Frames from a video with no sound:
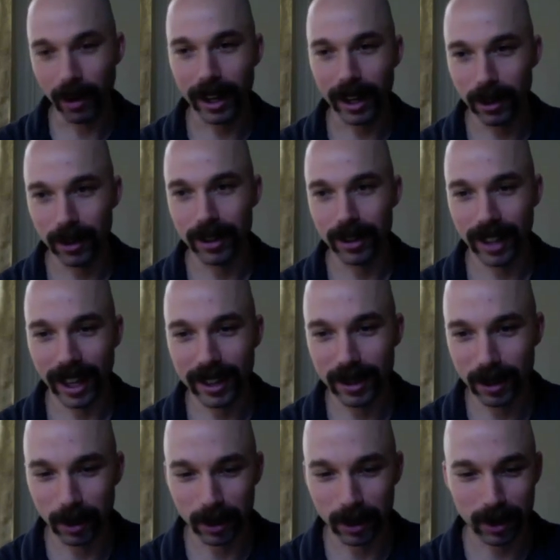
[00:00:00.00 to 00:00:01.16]
I go to a design
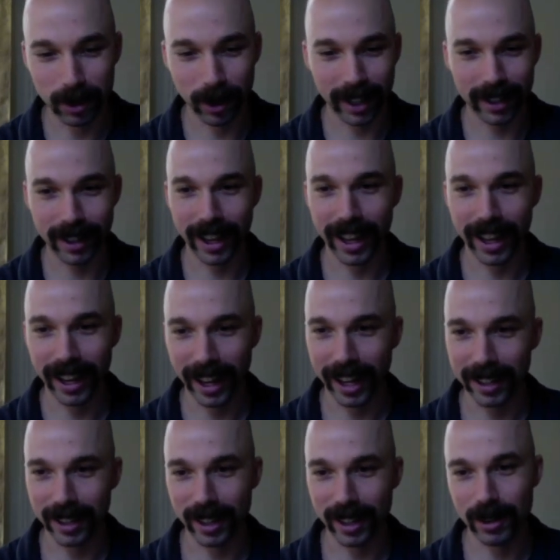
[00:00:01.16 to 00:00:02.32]
school, so I had
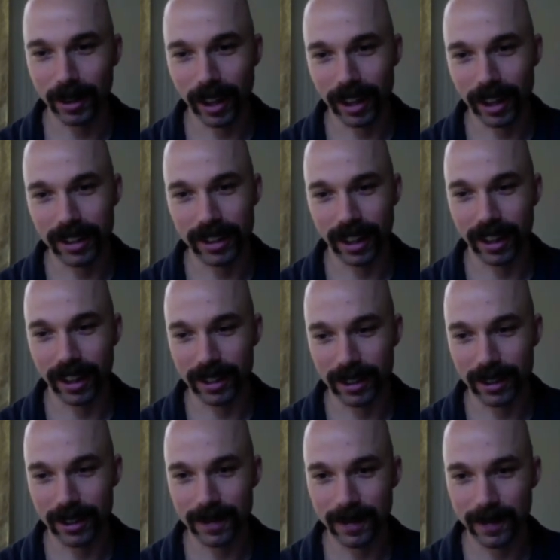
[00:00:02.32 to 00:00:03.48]
access to a lot of
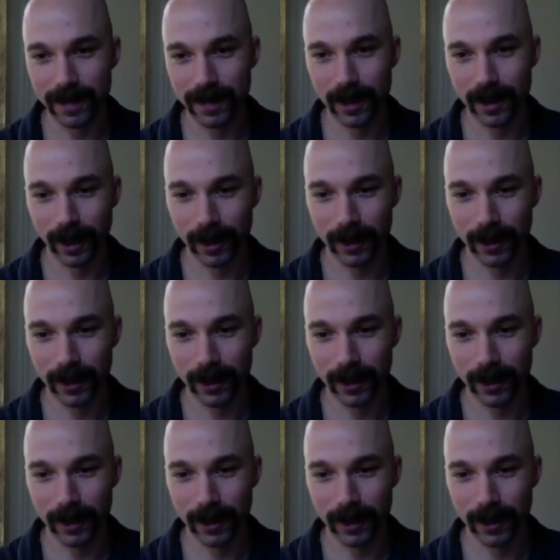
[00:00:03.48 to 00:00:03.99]
designers. So